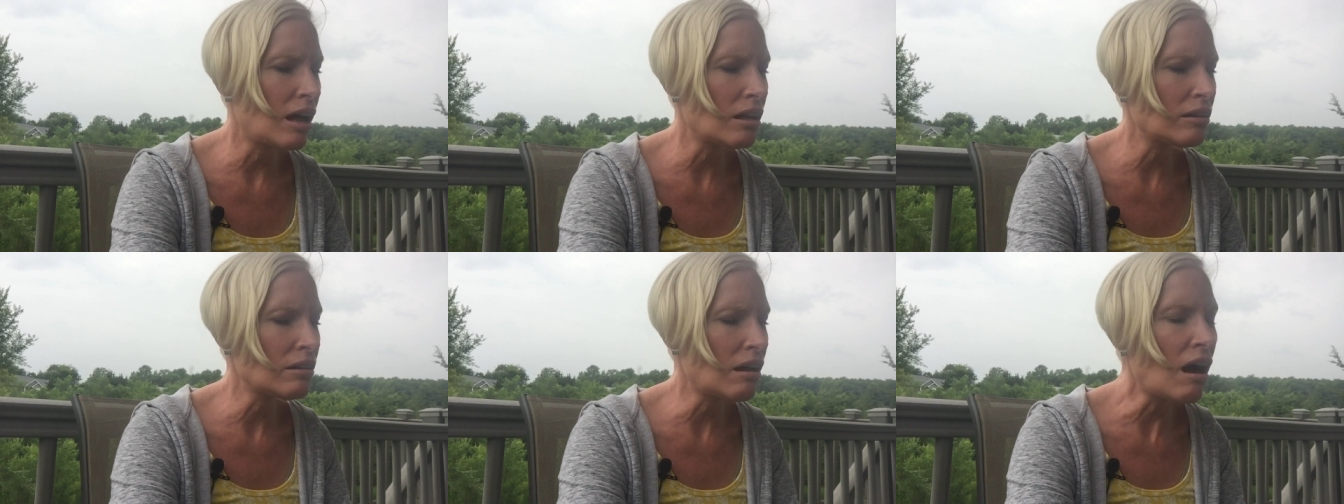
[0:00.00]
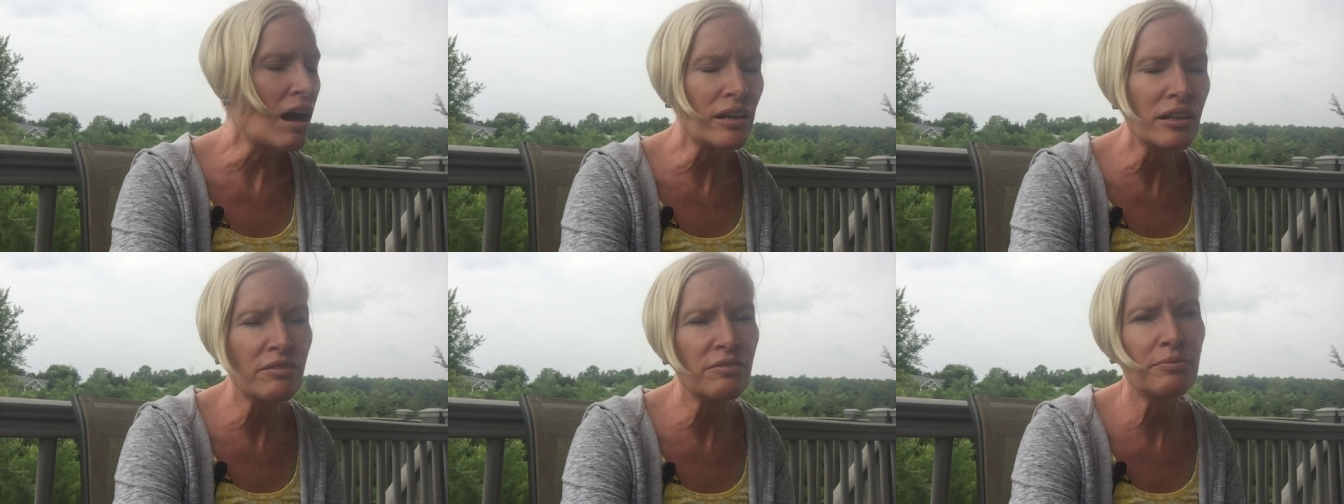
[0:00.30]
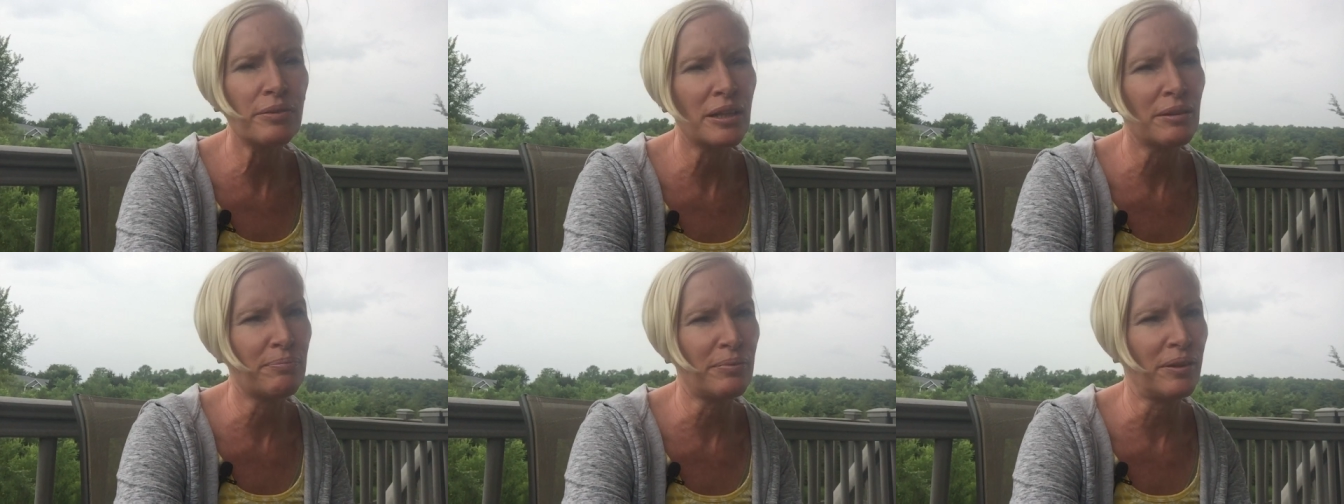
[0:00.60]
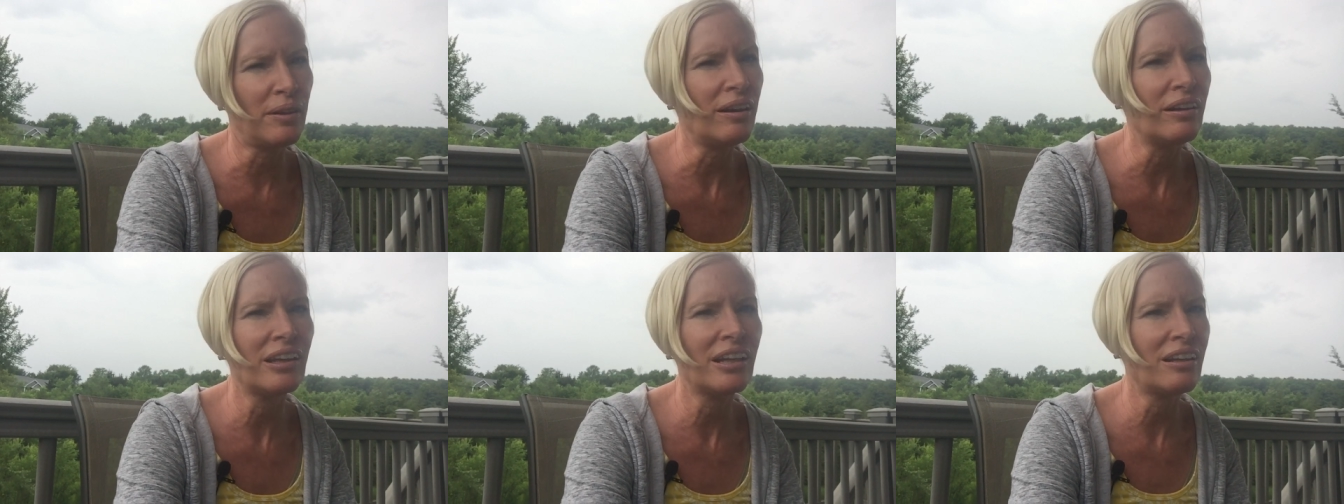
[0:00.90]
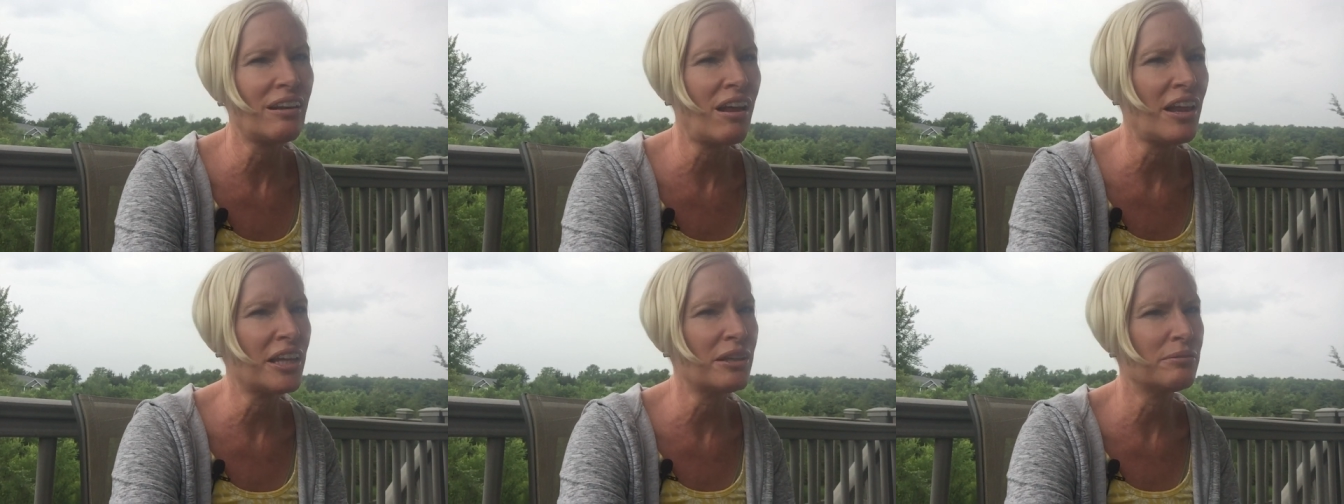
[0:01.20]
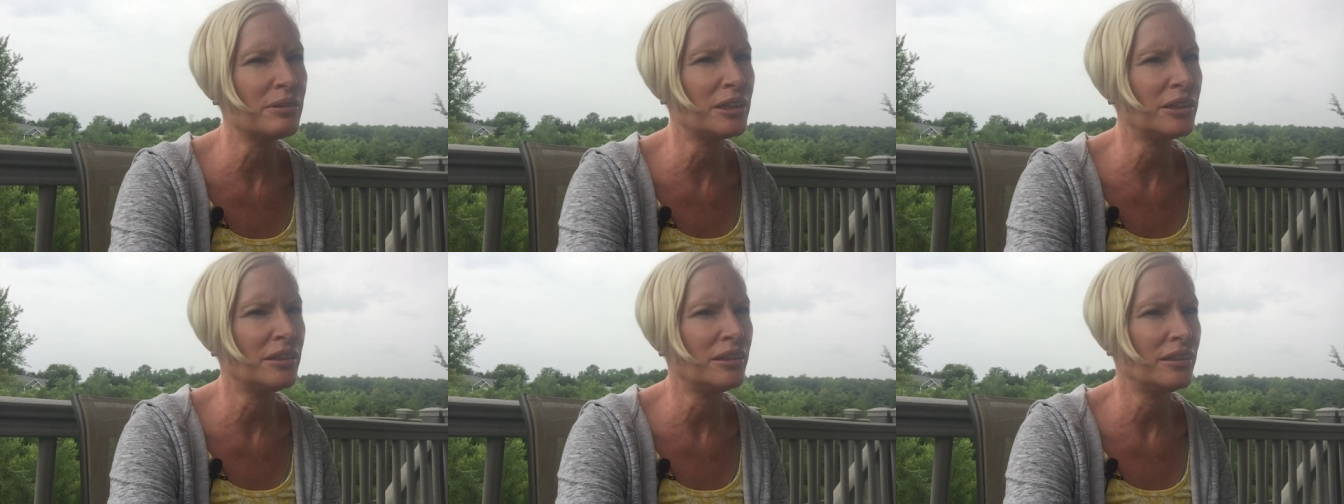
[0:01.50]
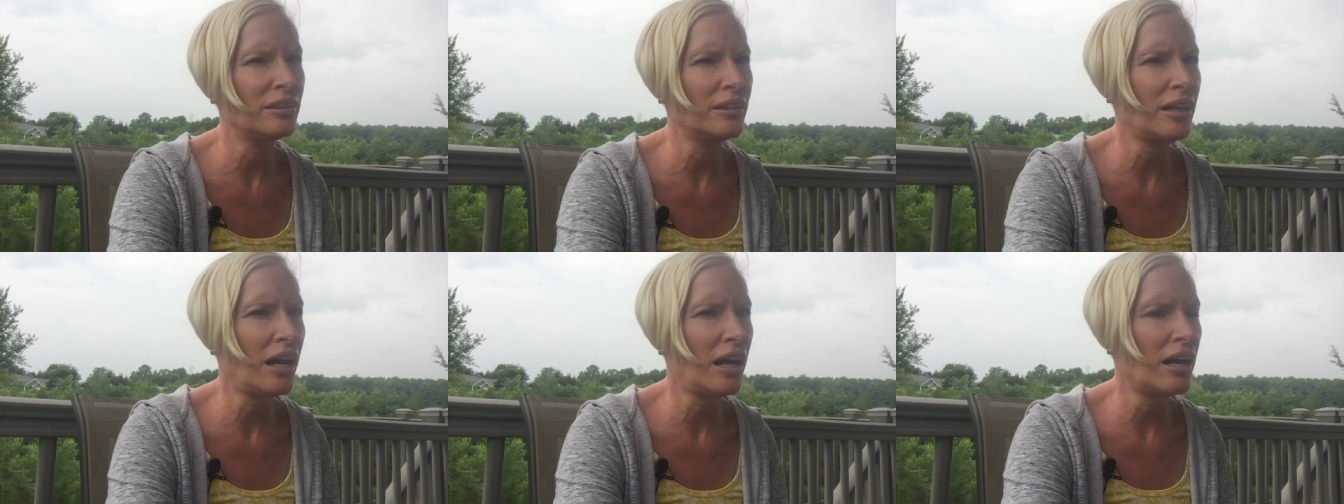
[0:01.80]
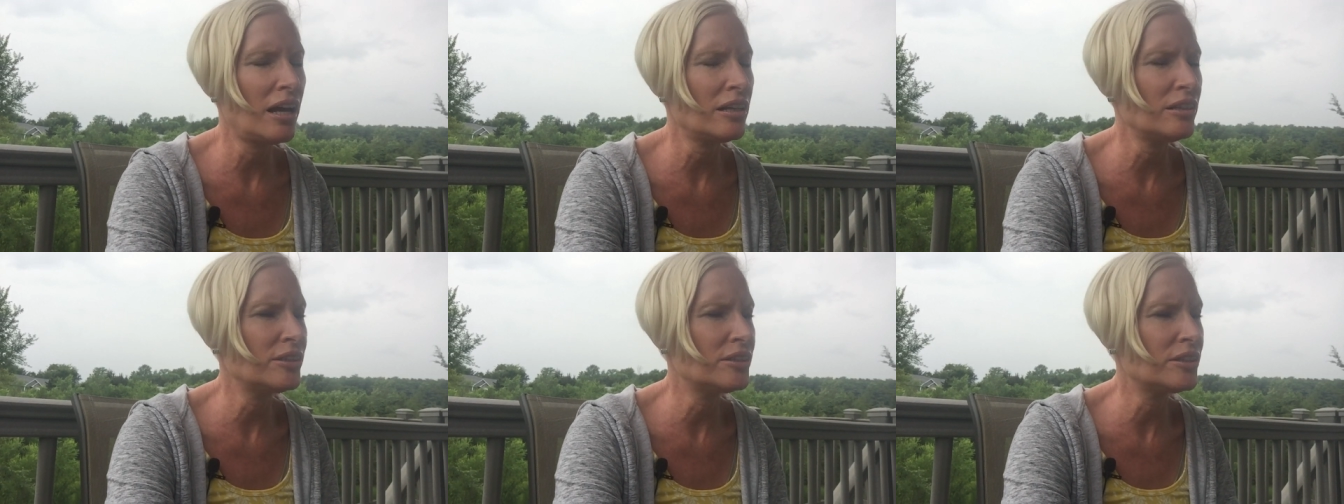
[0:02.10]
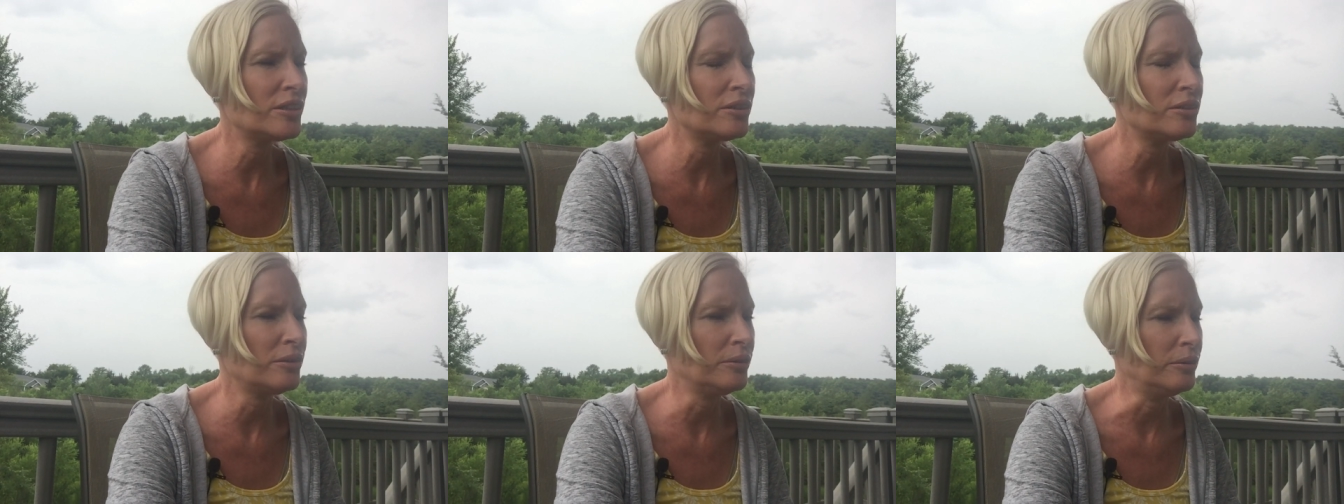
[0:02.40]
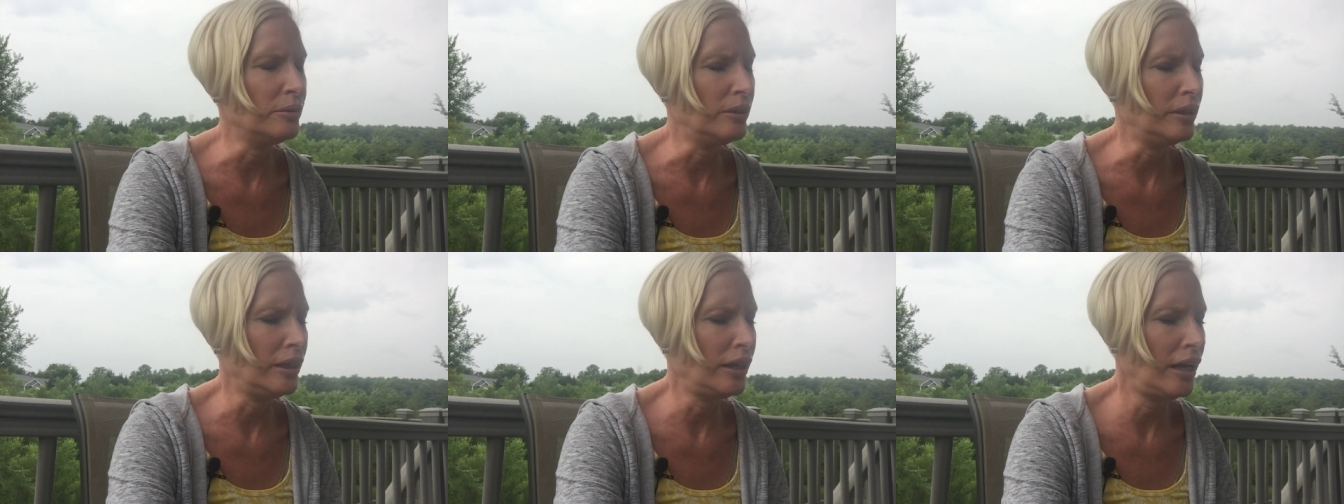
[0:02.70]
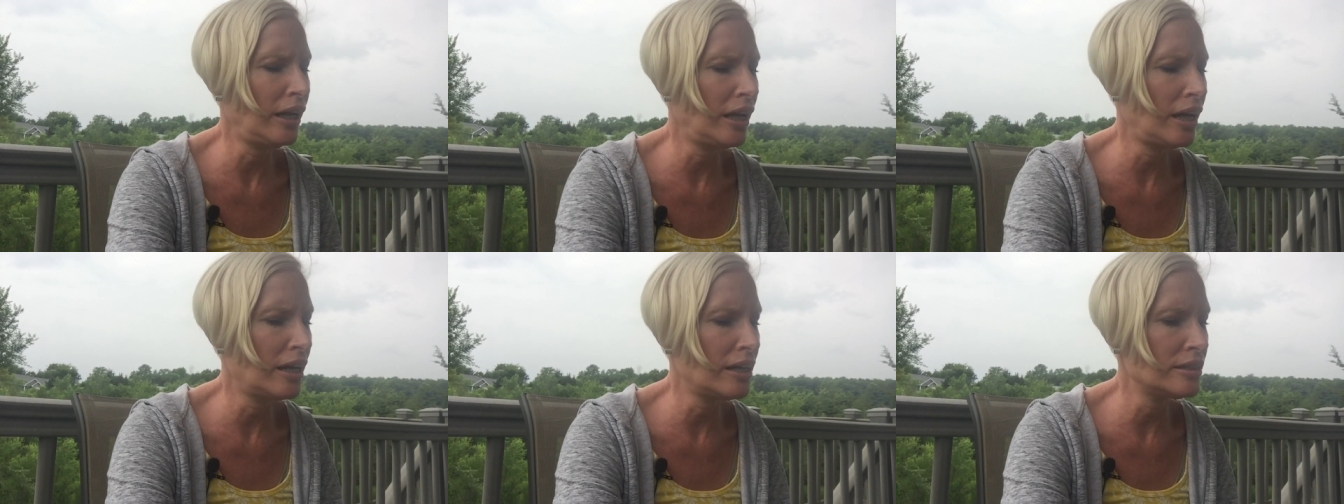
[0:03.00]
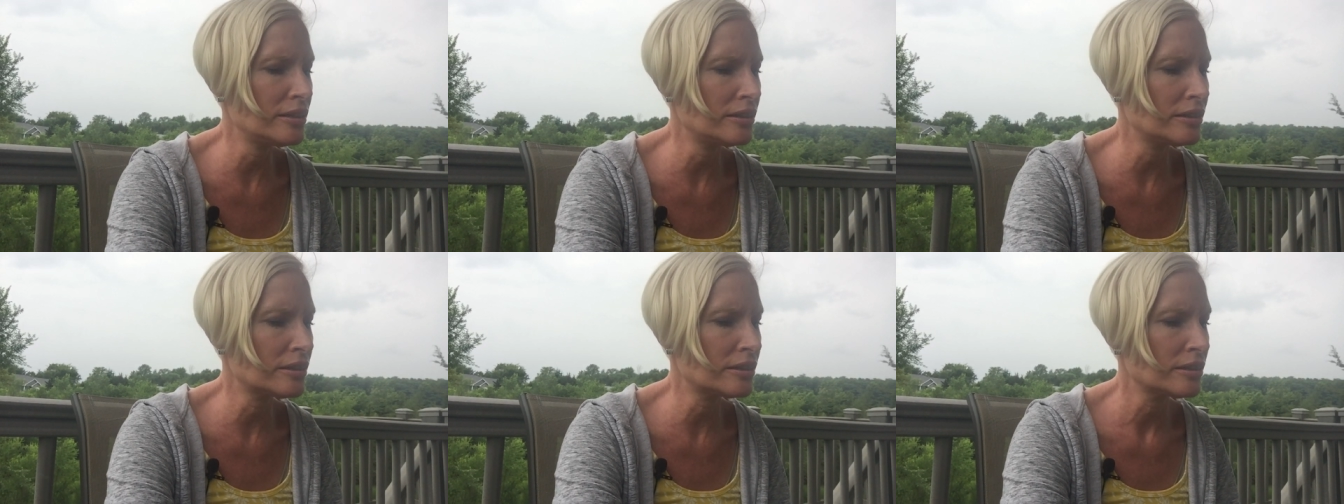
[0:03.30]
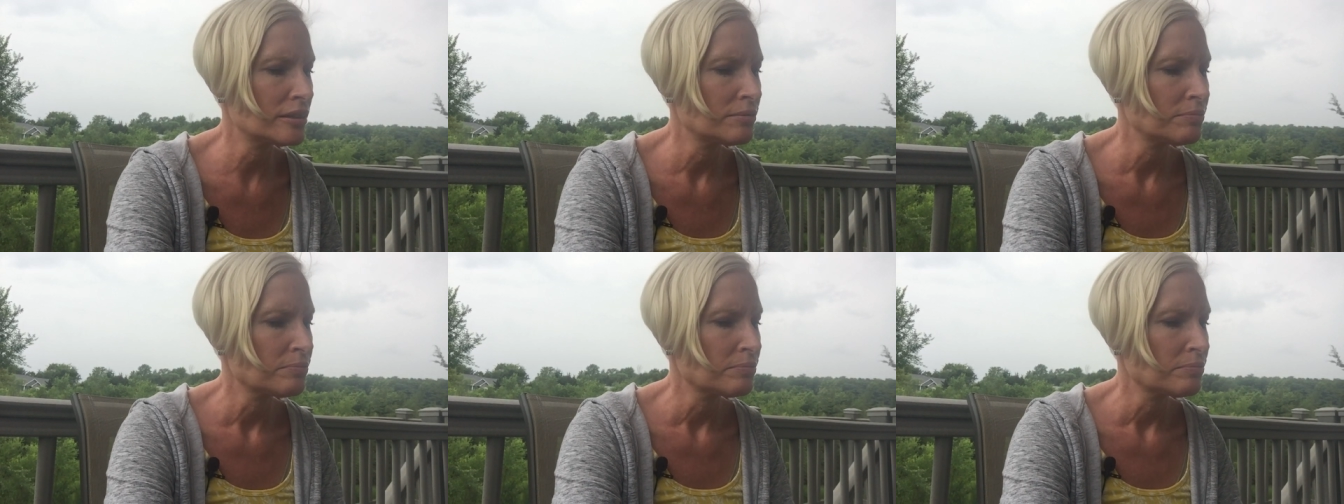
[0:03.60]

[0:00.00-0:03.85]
a lot of people in Hollywood do, and